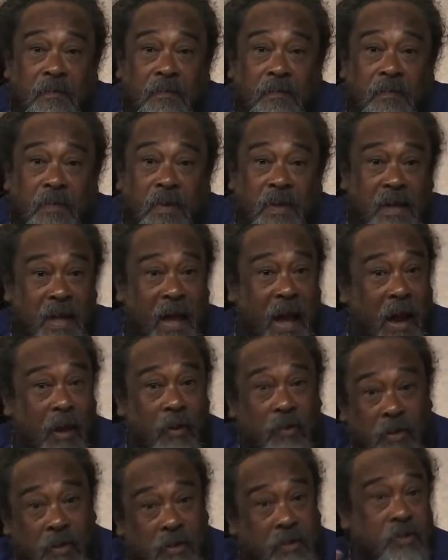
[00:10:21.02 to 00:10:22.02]
the
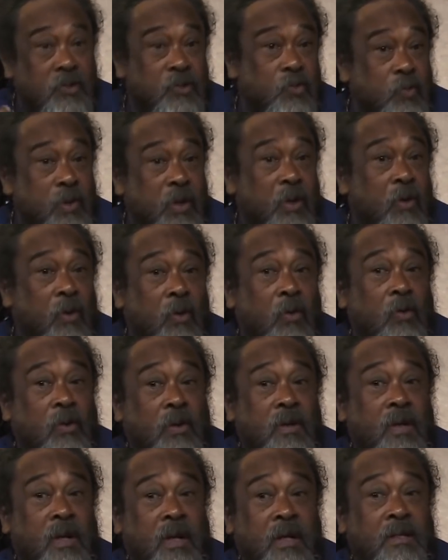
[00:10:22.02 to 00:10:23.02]
arrogance we
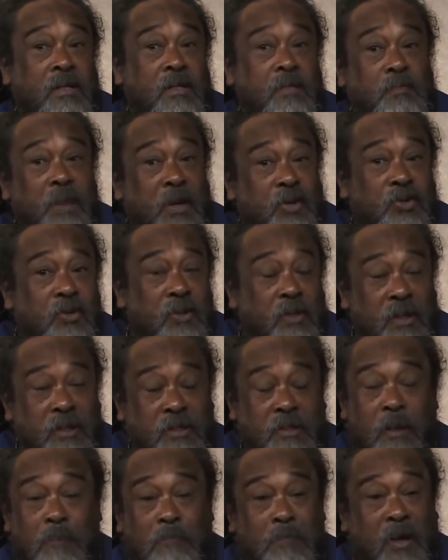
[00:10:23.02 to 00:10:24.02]
hold and
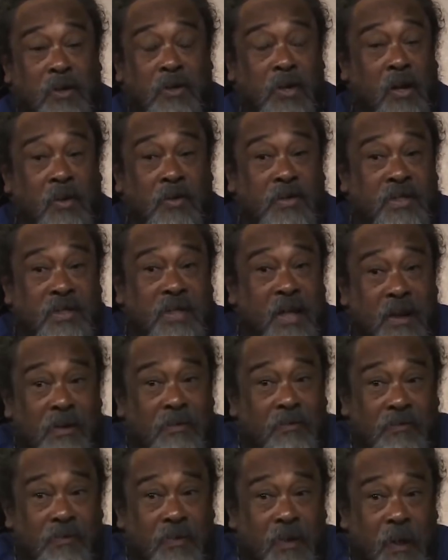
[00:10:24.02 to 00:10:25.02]
specialness about
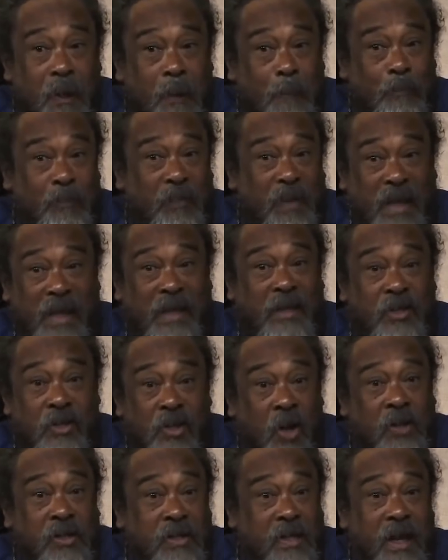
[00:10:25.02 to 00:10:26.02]
ourselves
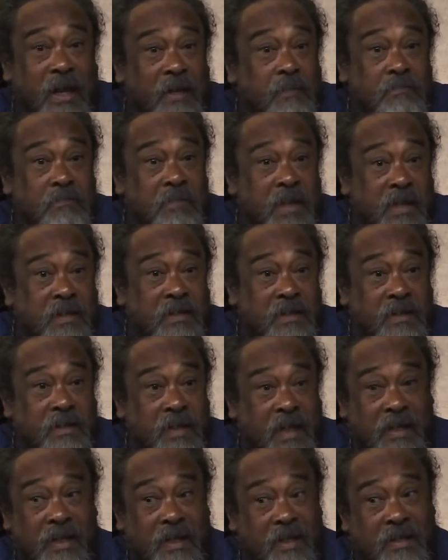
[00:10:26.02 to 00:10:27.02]
cannot admit
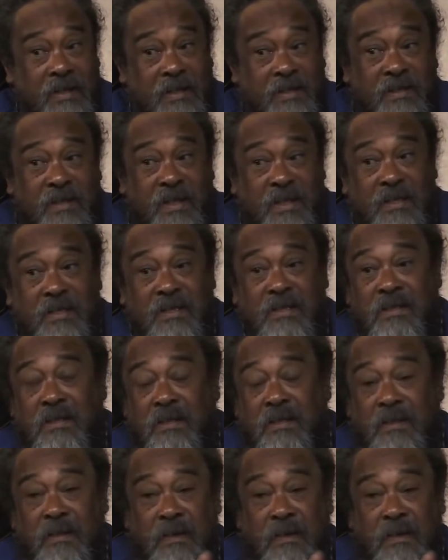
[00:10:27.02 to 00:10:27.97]
that it is this.